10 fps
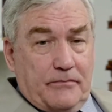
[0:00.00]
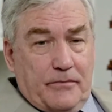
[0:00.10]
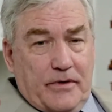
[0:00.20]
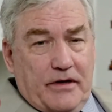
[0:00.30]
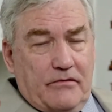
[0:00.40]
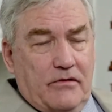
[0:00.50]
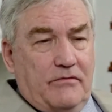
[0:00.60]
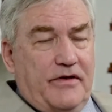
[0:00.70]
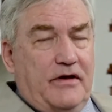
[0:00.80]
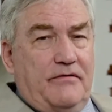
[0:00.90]
I don't know
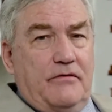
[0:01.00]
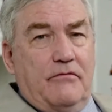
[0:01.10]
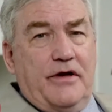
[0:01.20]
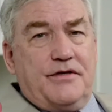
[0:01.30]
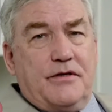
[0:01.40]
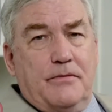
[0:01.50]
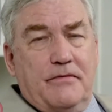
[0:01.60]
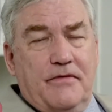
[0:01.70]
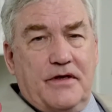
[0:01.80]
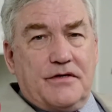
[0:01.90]
if any of you read some of
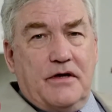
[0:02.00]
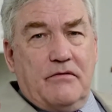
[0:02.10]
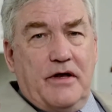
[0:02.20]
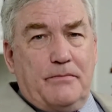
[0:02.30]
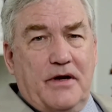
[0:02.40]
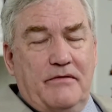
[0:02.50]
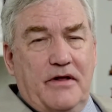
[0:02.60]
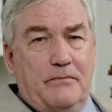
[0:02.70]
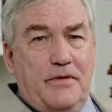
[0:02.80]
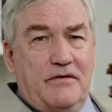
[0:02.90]
the things I write, but I've
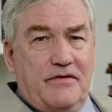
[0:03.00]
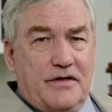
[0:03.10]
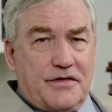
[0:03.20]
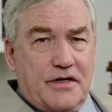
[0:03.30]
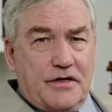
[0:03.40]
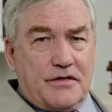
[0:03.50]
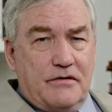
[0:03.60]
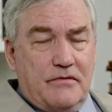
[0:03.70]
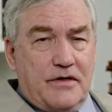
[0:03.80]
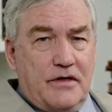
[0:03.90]
had a bit of a
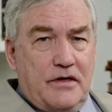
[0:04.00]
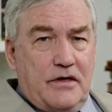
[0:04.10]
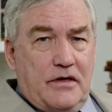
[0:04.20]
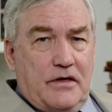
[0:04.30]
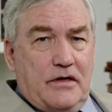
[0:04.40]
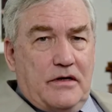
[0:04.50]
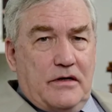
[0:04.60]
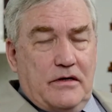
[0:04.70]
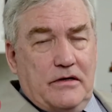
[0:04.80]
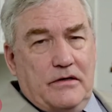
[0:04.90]
discussion with,
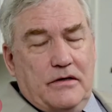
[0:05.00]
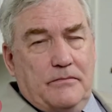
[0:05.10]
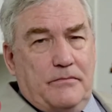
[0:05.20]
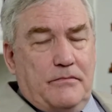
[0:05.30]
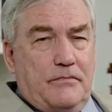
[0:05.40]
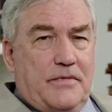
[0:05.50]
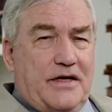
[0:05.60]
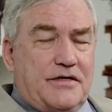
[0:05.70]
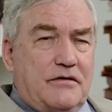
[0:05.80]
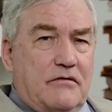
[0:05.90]
in the
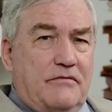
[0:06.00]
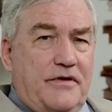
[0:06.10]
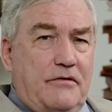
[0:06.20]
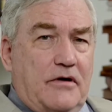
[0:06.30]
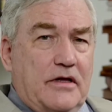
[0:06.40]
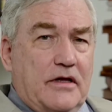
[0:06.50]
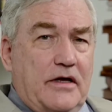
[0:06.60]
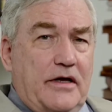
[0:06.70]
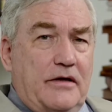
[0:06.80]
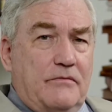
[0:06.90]
National Review
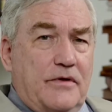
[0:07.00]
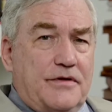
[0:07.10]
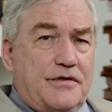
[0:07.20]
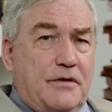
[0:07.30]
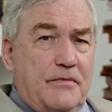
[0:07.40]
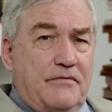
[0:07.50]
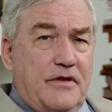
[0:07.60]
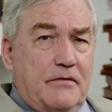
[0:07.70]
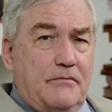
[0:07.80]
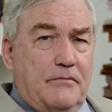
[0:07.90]
Online, with some of
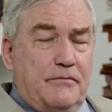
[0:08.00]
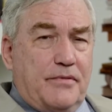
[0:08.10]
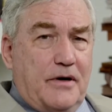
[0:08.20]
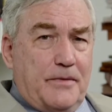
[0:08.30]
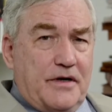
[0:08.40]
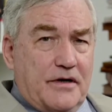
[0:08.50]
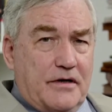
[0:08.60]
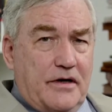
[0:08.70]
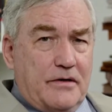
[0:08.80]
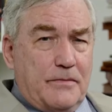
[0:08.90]
the prominent
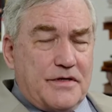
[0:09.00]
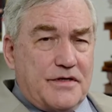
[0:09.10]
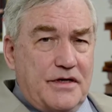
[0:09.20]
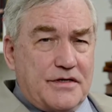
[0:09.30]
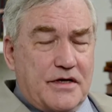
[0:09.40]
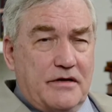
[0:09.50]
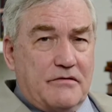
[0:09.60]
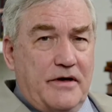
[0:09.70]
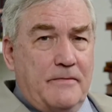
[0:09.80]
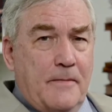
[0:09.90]
economists in this
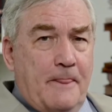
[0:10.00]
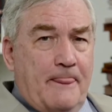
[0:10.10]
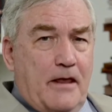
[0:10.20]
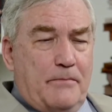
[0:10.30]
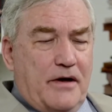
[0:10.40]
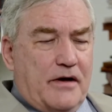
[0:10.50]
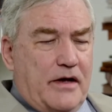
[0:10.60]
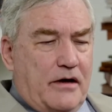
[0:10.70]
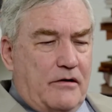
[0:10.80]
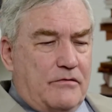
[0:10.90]
country about
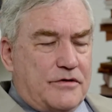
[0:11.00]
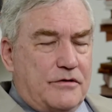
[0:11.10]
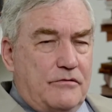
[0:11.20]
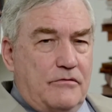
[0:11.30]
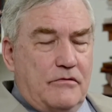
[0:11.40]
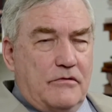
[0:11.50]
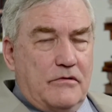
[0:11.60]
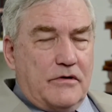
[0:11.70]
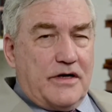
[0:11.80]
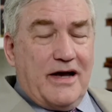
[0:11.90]
how to
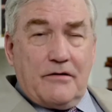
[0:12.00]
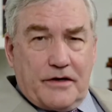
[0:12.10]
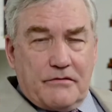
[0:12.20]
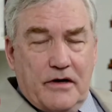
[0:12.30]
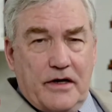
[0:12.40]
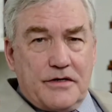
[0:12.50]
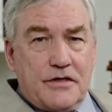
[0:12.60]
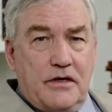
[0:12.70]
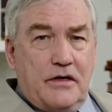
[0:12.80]
characterize